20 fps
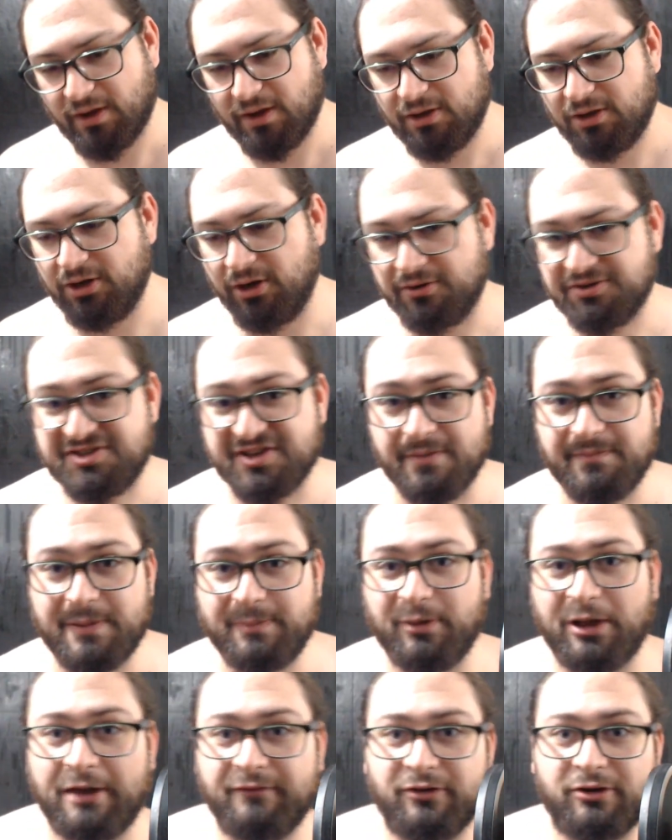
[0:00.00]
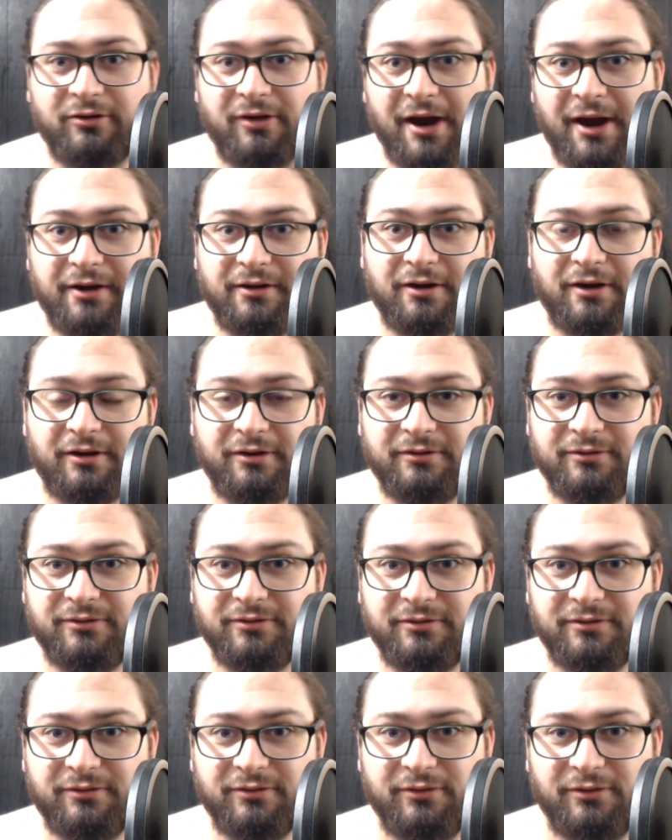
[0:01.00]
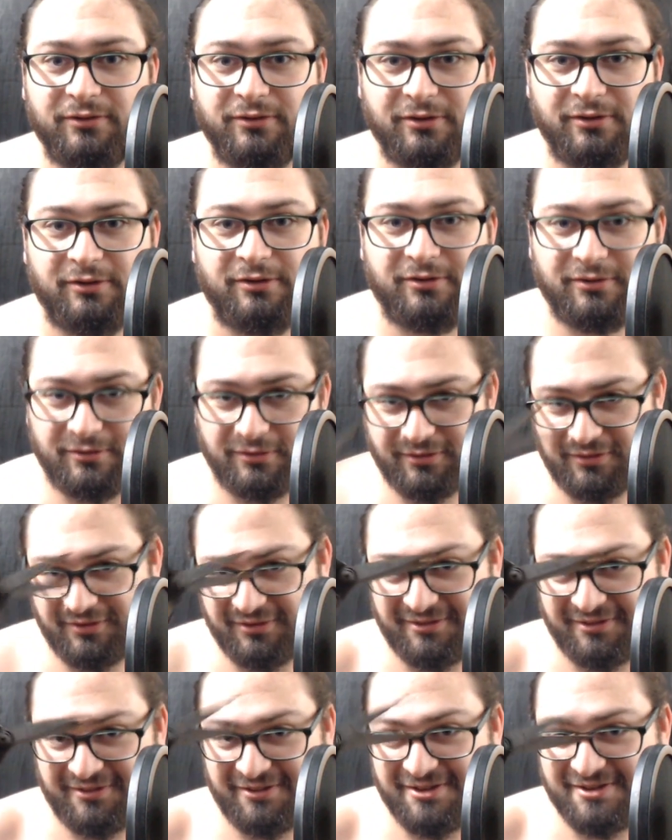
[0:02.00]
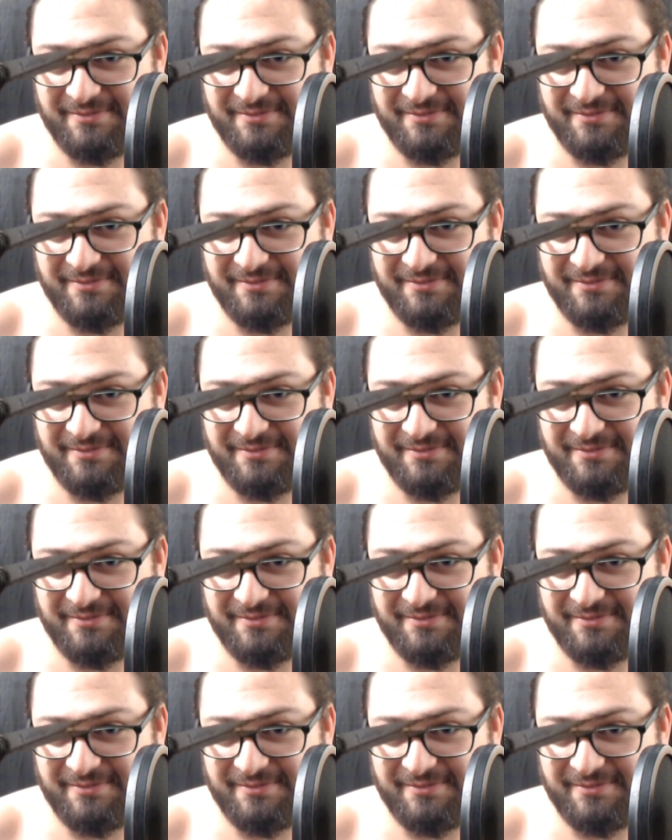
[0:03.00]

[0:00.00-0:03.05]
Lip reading: Some people have a grinder. This is my